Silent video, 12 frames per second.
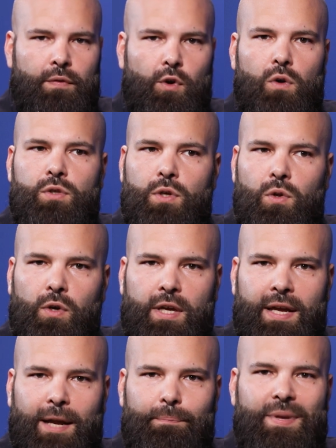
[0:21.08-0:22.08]
They're also
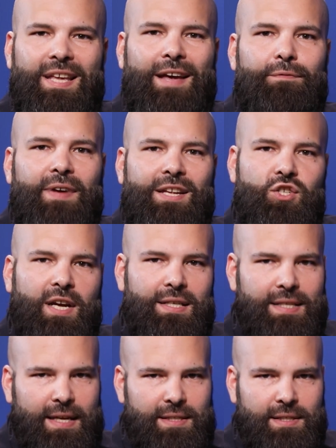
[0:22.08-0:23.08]
looking at
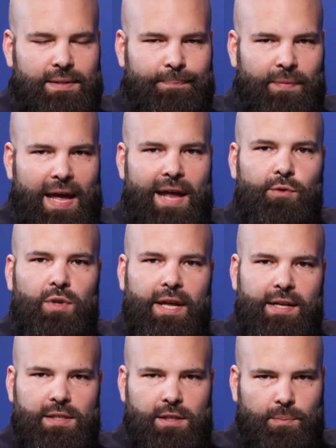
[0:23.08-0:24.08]
PFHxS and
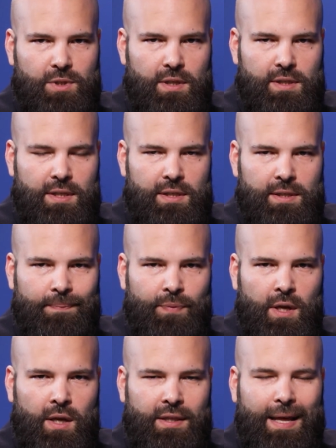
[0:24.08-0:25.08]
related substances
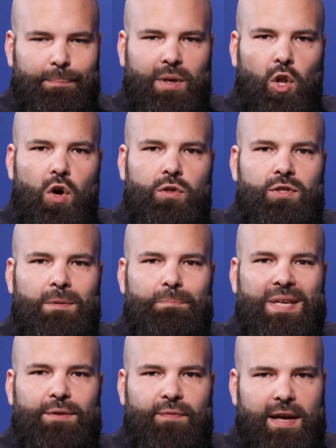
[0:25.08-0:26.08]
that belong to the
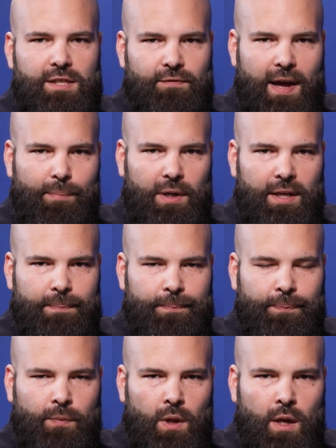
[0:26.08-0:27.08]
PFAS family,
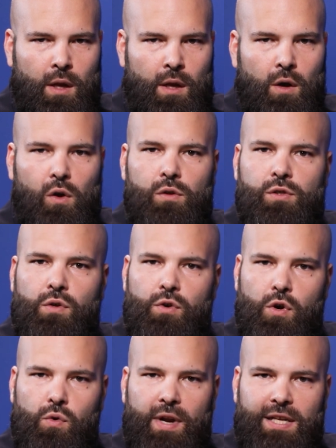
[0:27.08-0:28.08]
also
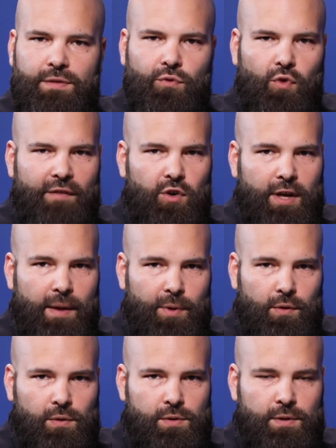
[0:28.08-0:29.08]
known as forever
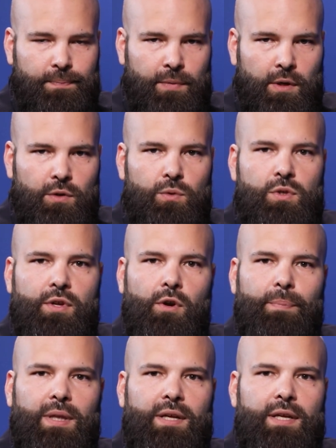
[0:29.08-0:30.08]
chemicals, due to their
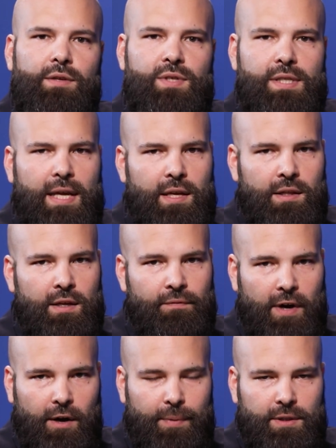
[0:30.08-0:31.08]
ability to stay in the
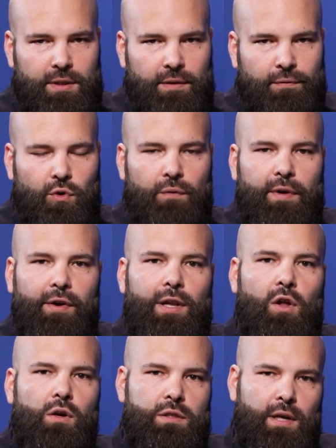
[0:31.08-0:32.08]
environment for a very
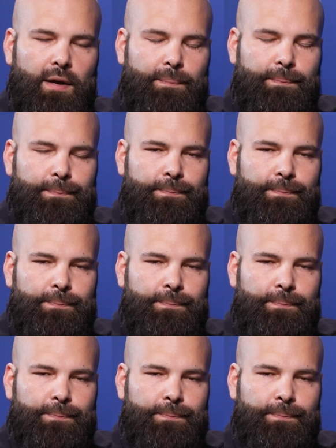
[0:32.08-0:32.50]
long time.